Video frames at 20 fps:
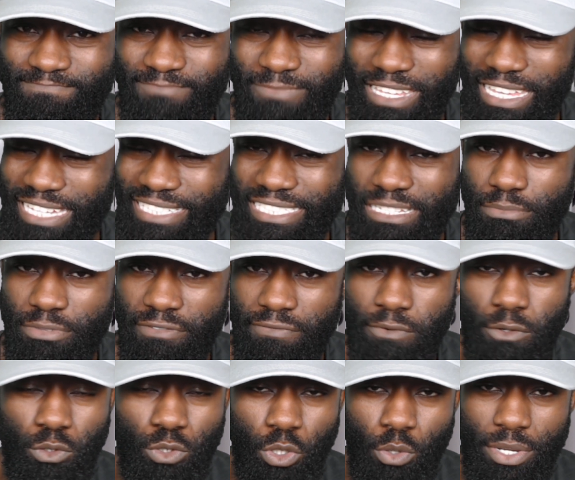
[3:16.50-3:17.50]
Like I said
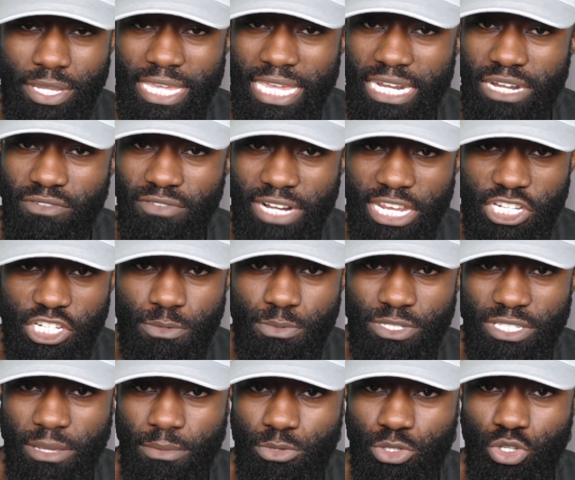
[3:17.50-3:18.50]
before, don't get in a relationship
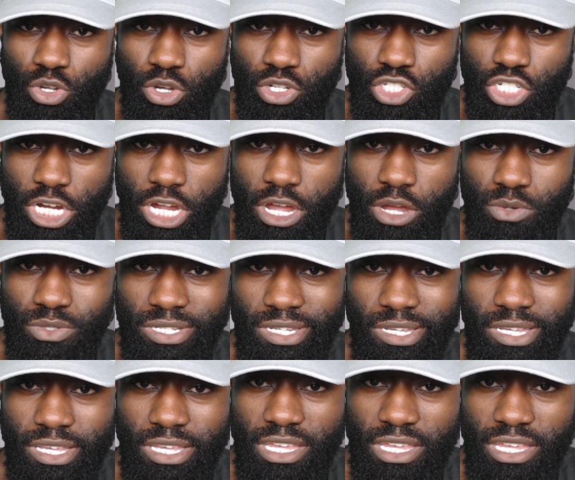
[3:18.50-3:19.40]
with someone who's got a child